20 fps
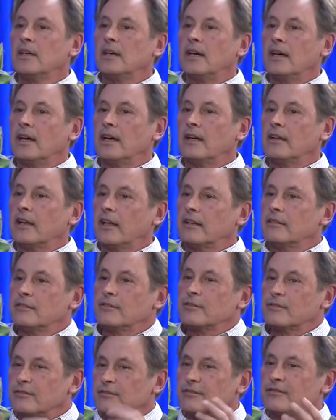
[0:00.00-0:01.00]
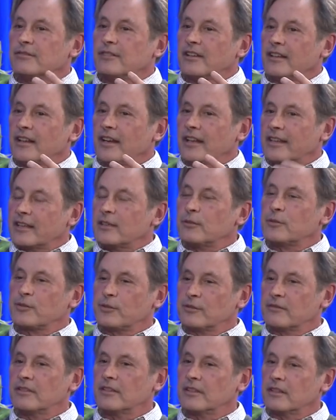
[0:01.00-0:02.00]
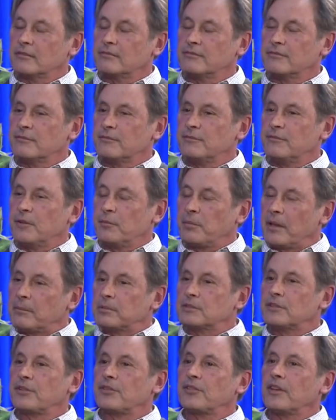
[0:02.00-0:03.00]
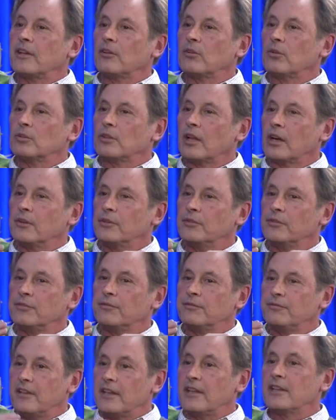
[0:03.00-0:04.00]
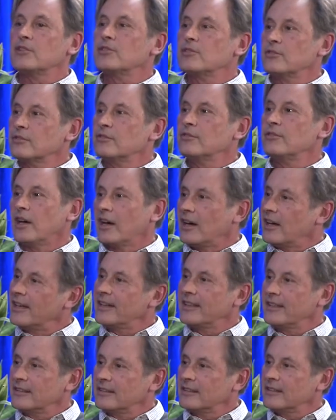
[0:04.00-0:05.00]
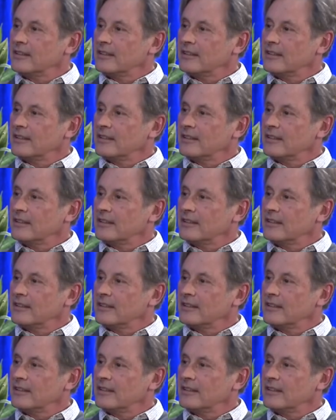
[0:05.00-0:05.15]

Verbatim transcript: Uh, and I think it was, you know, for people to see all those fish dying